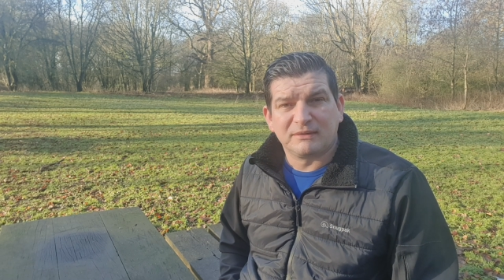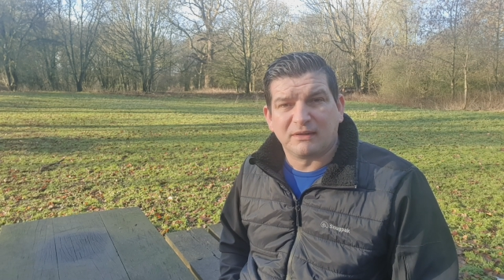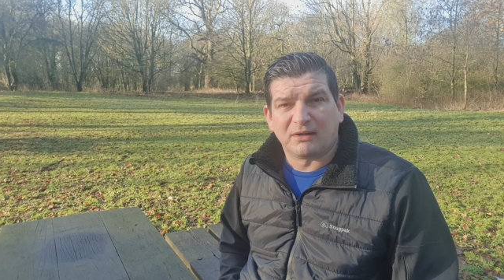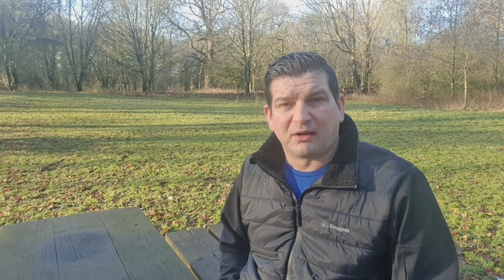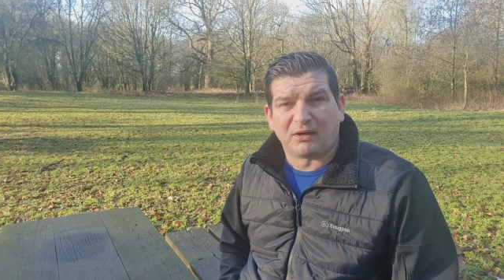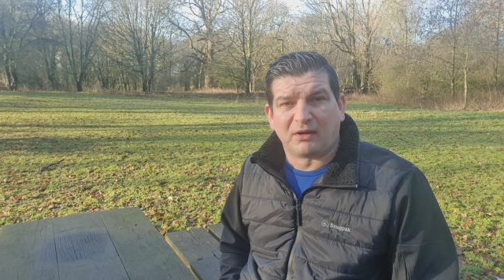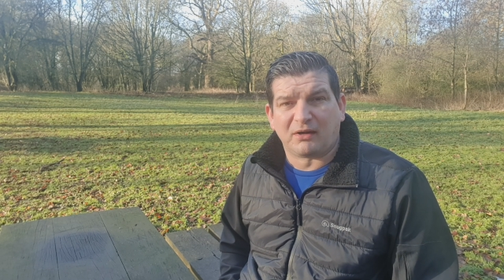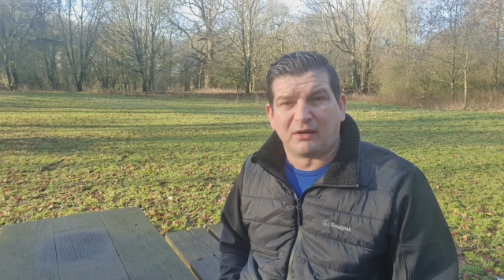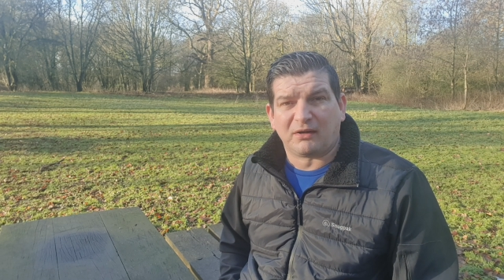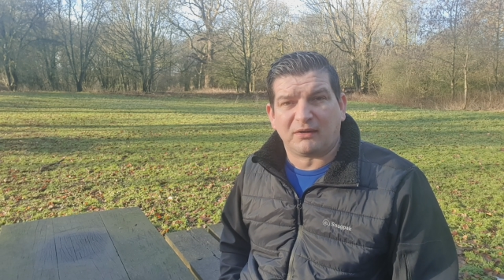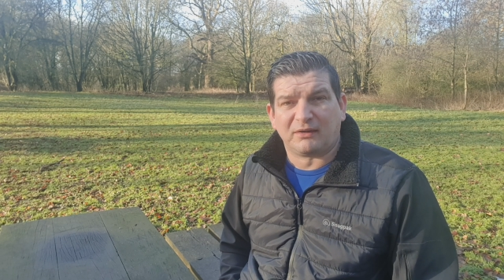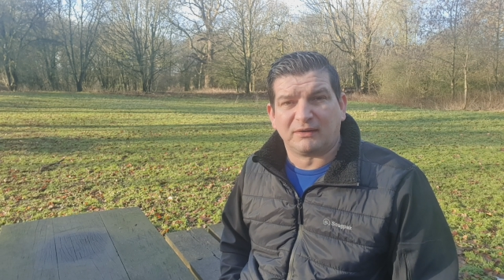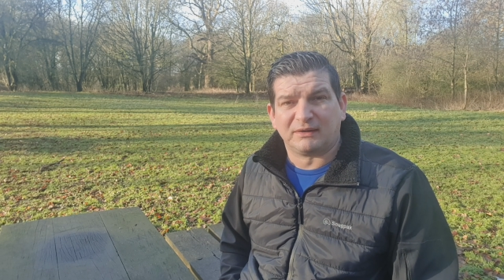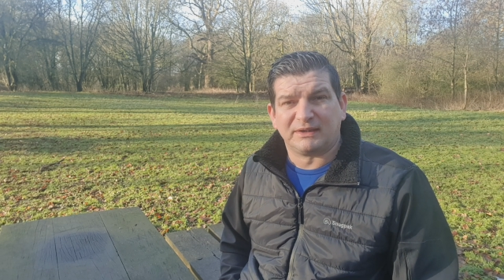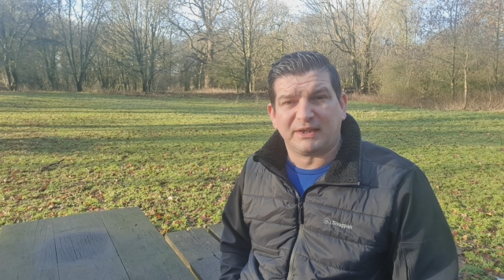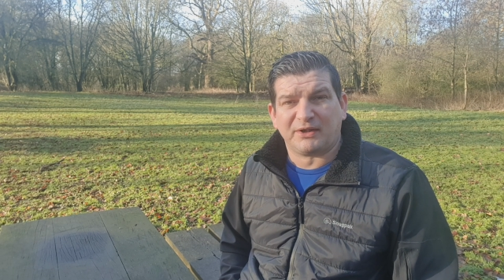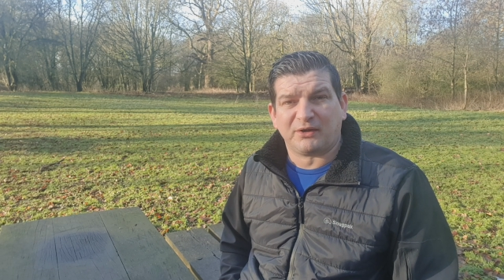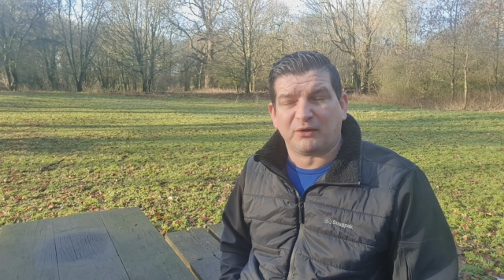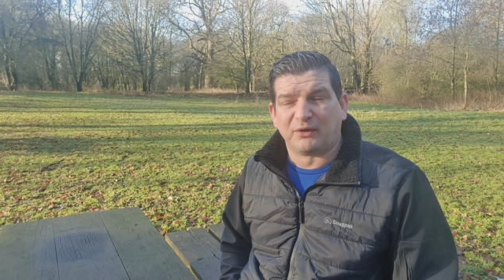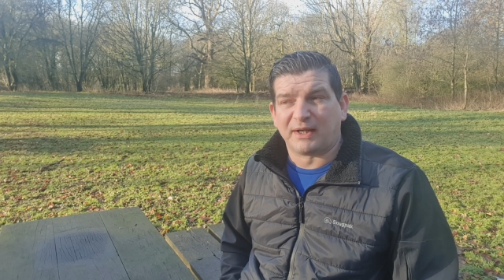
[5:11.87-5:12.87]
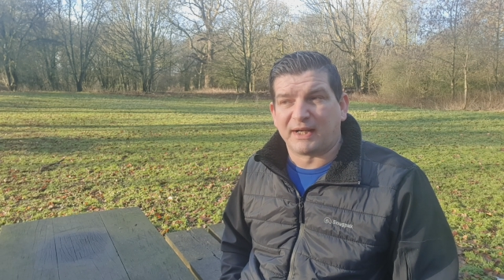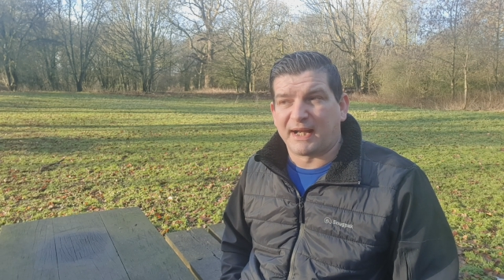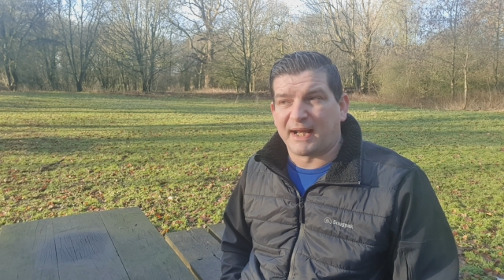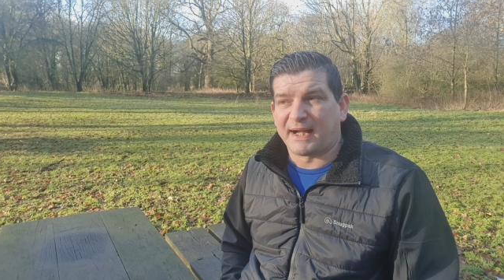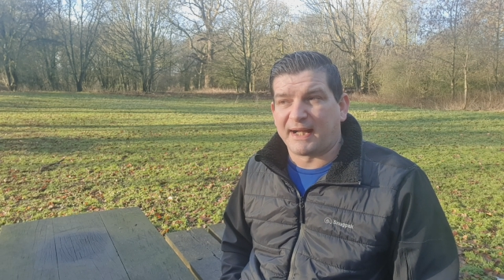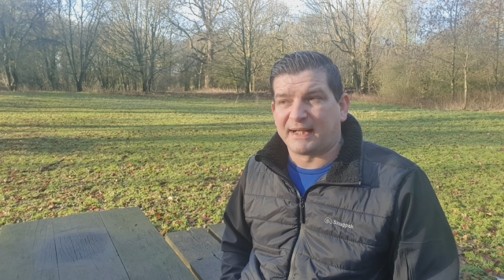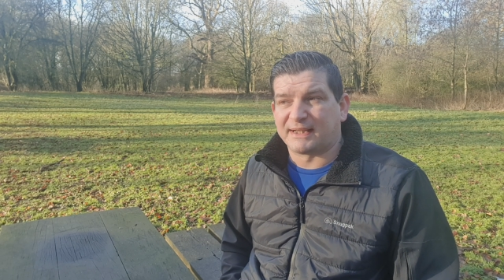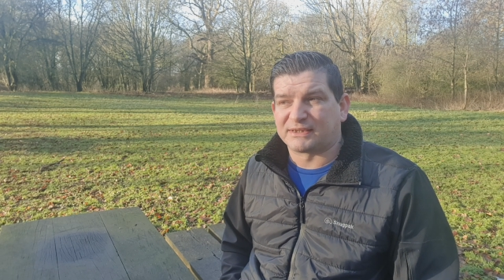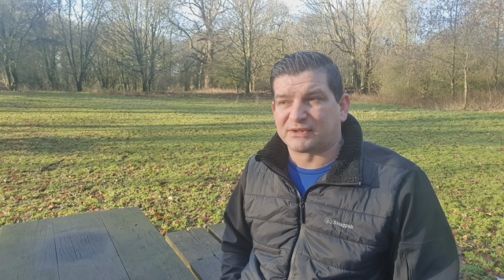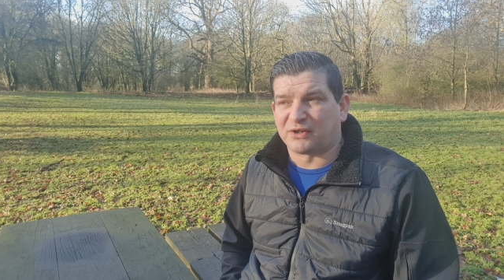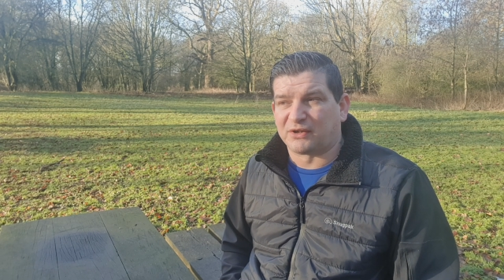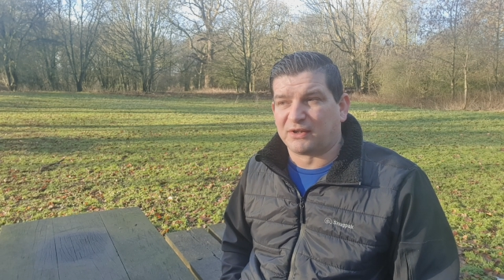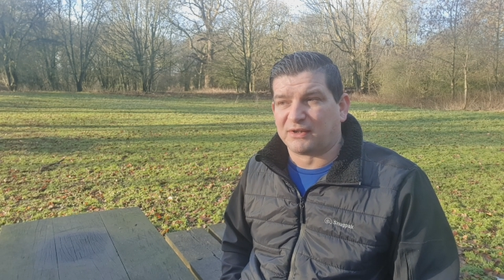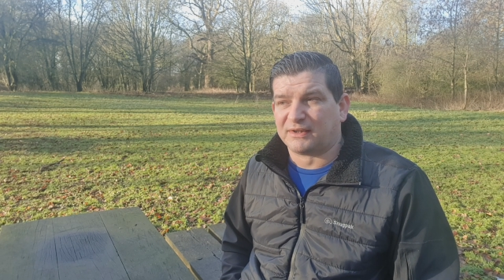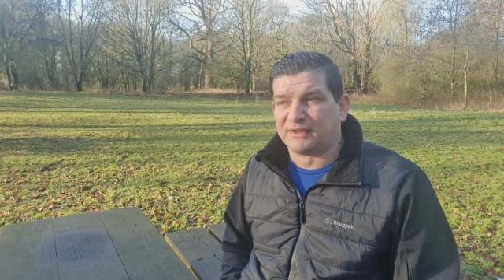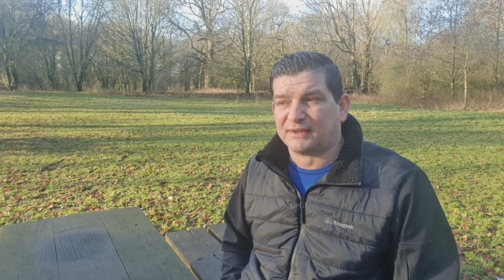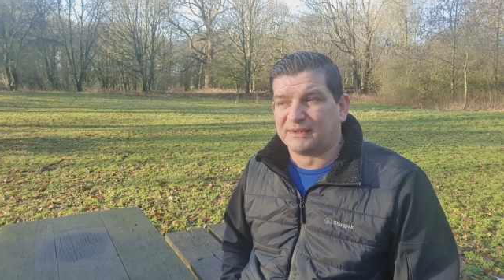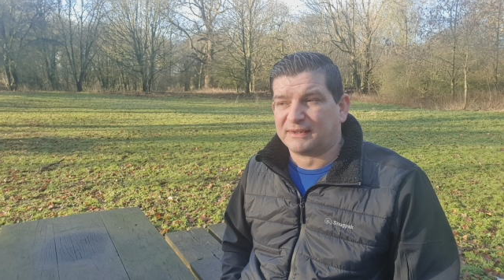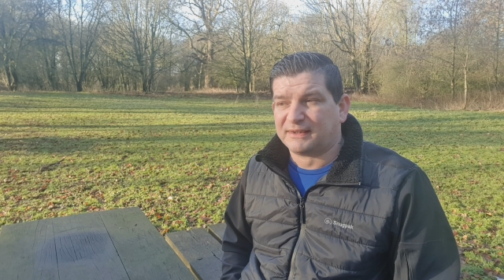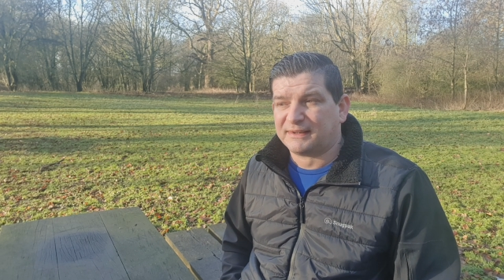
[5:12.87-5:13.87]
or any sort